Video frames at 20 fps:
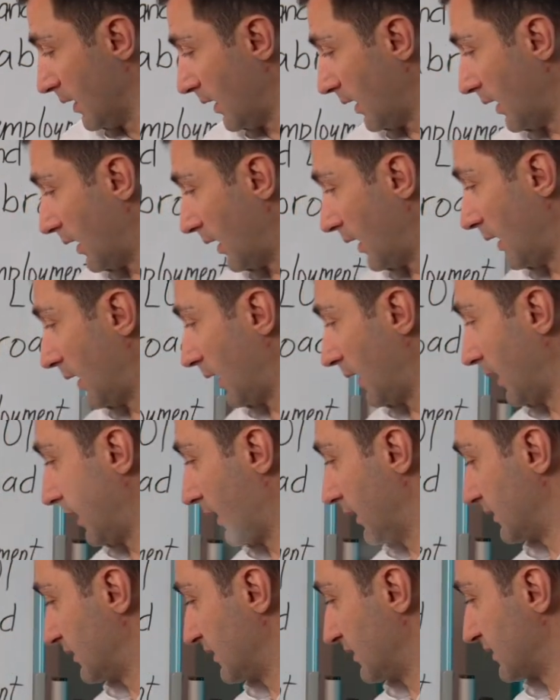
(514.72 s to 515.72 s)
Uh,
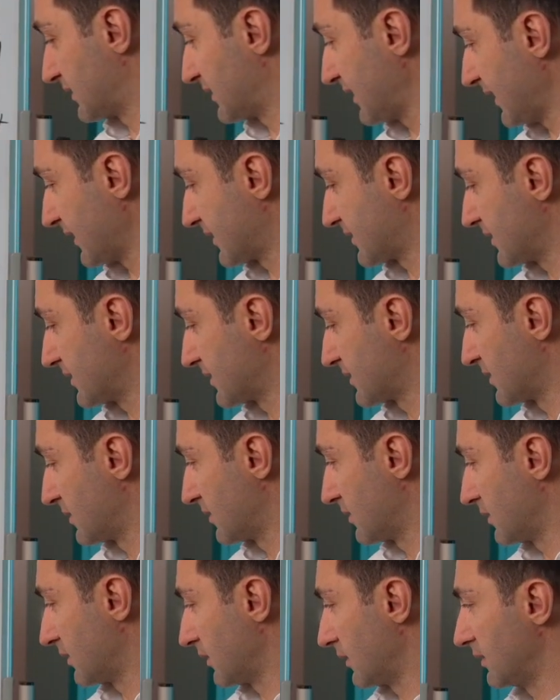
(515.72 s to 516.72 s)
and in taxes,
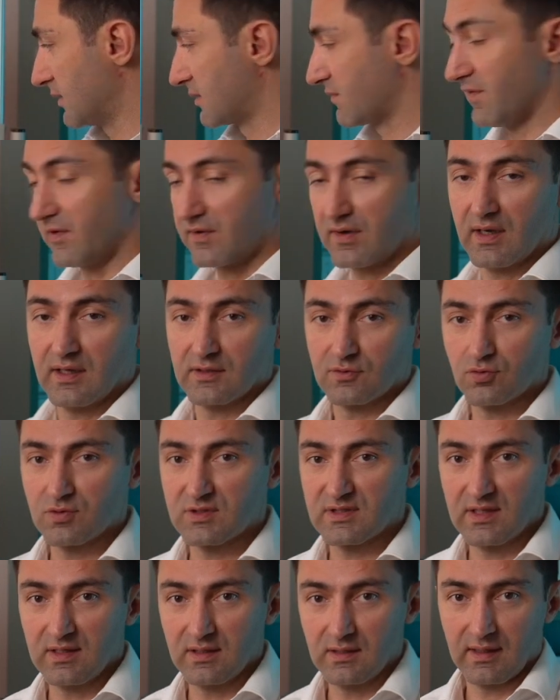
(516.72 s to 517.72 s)
it's very hard to
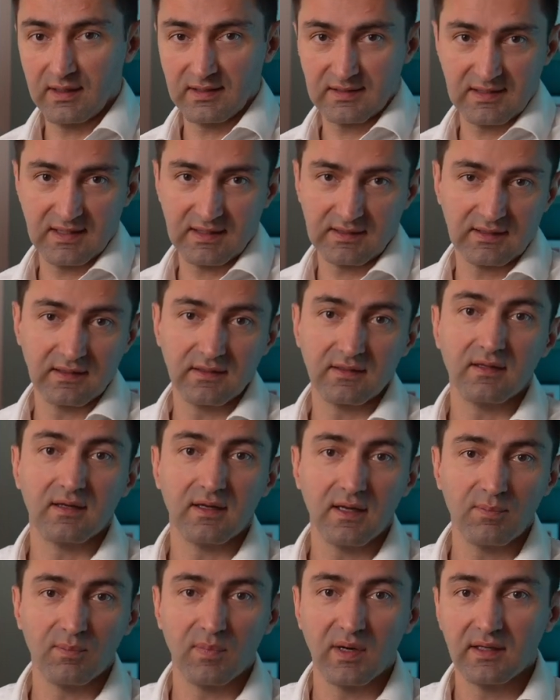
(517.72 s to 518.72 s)
say exactly the
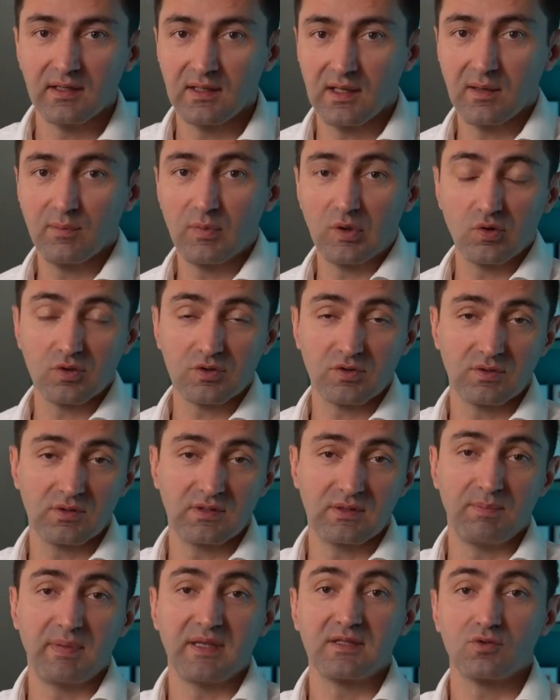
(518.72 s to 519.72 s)
number, yeah, because
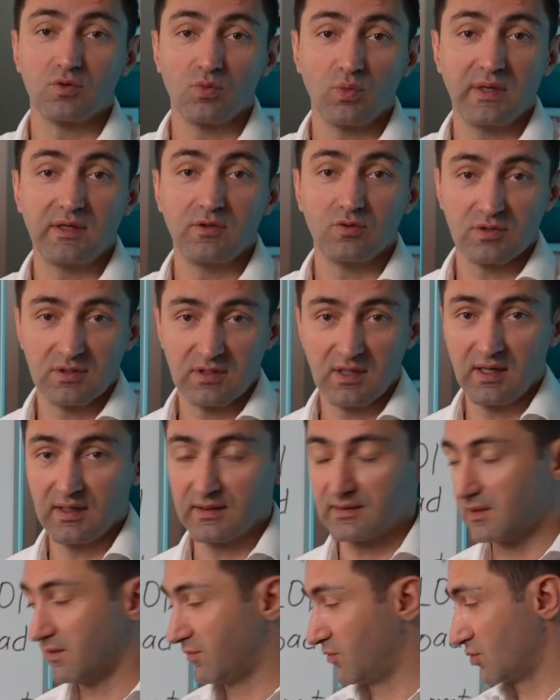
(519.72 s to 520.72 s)
it depends on when you
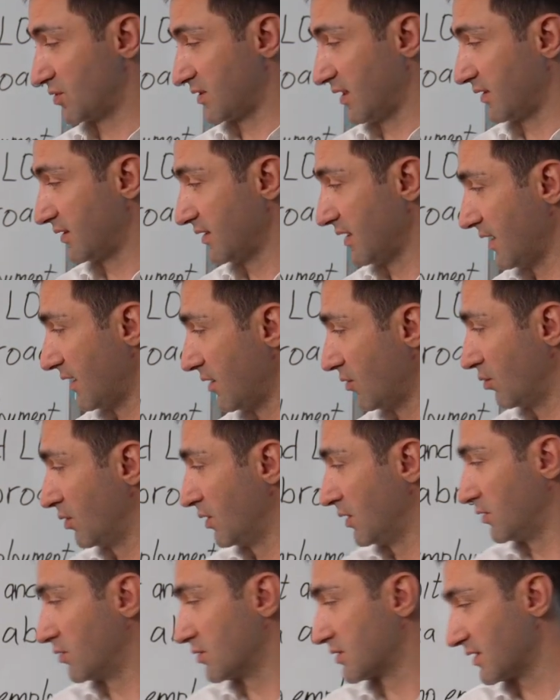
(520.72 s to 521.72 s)
start. If you start now,
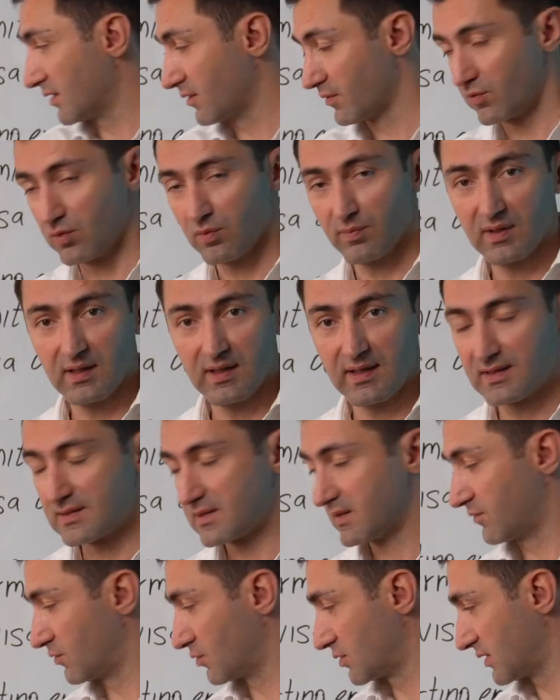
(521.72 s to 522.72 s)
your salary will be
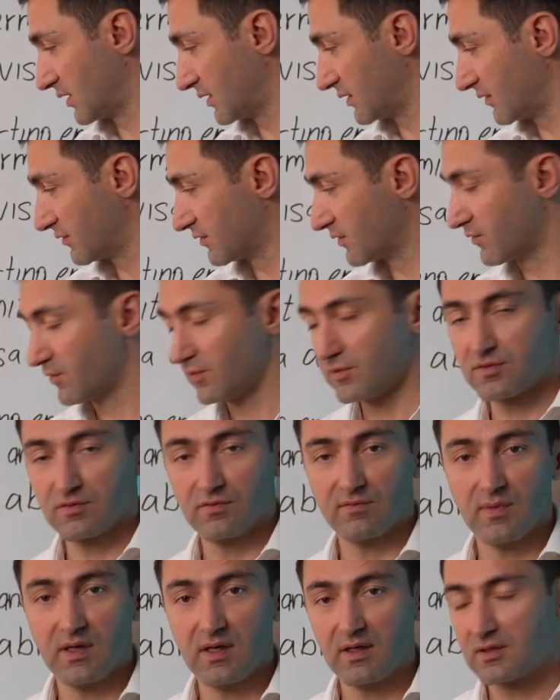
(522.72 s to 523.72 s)
less. If you start after 1st
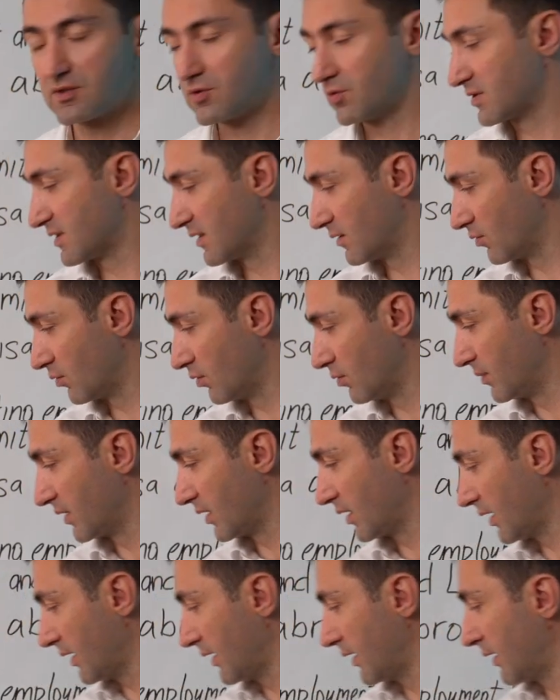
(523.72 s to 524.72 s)
of March, your salary will be
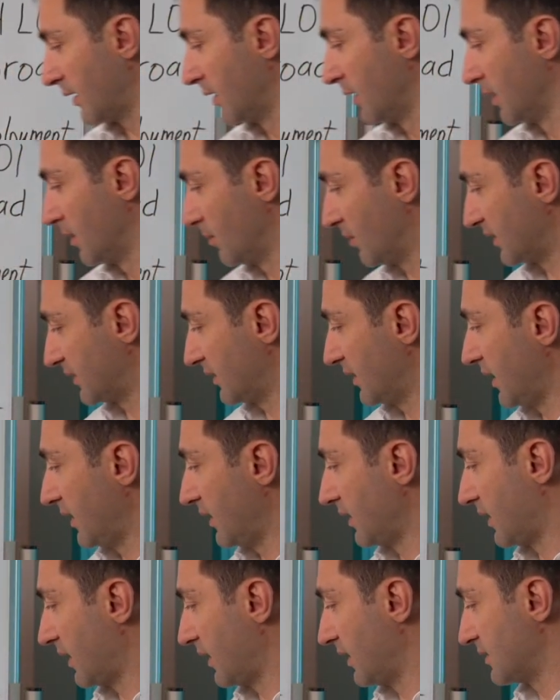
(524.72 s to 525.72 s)
higher. But in
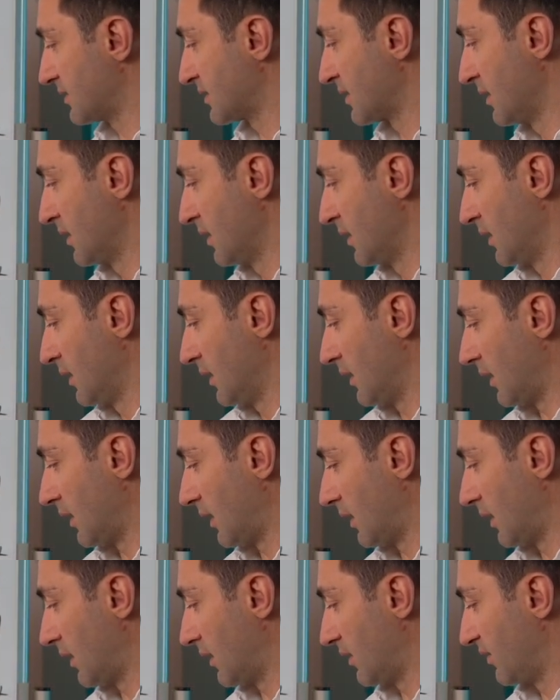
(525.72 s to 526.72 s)
any case,
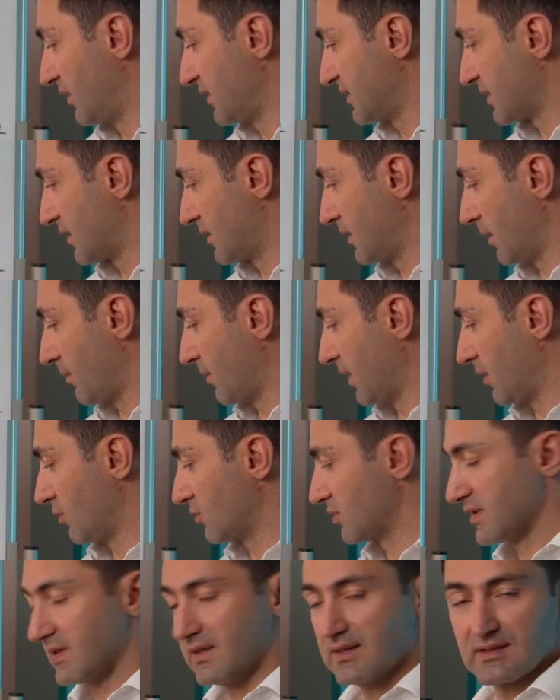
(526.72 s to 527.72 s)
uh, these are the
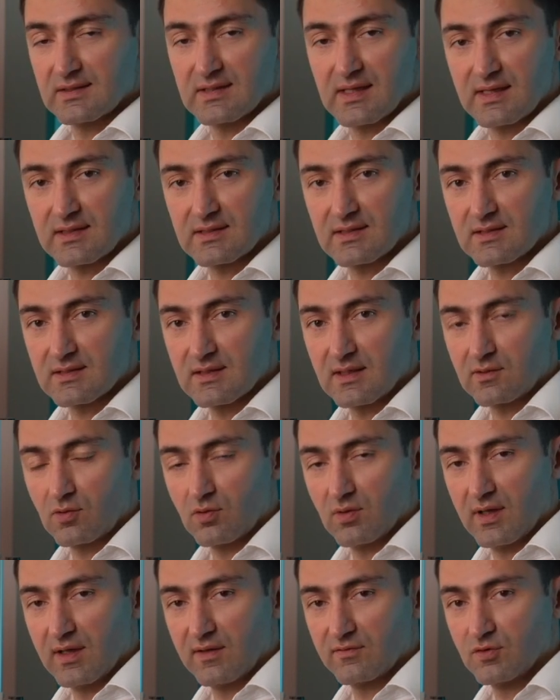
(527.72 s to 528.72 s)
amounts in taxes that
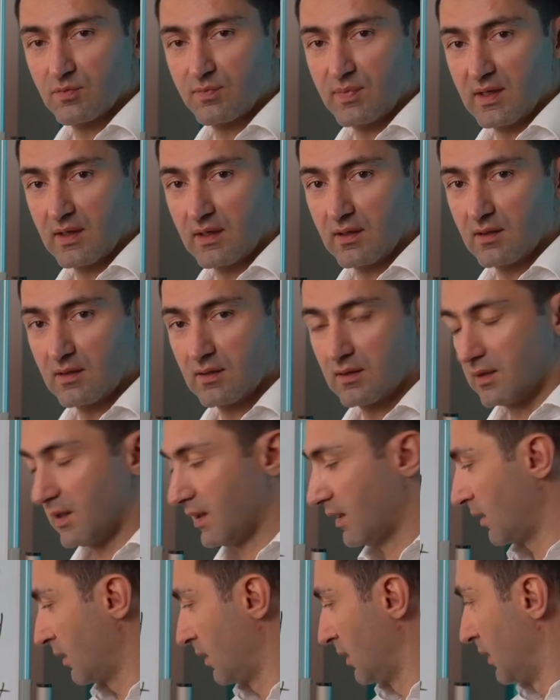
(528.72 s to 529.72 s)
you'll have to pay,
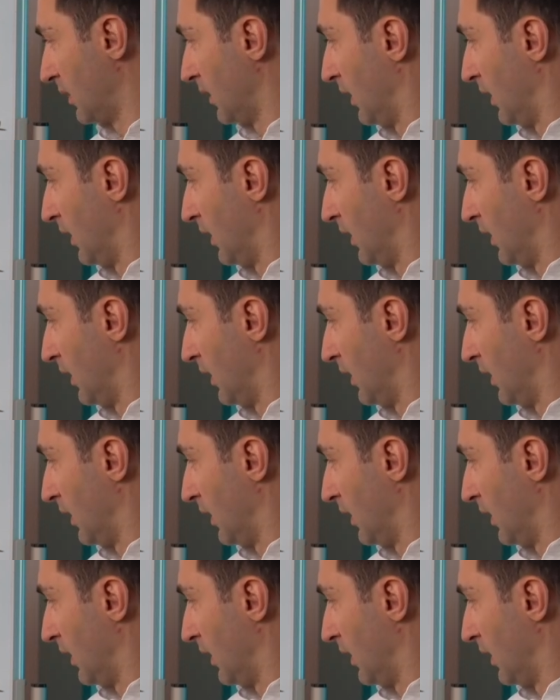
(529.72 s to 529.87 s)
yeah.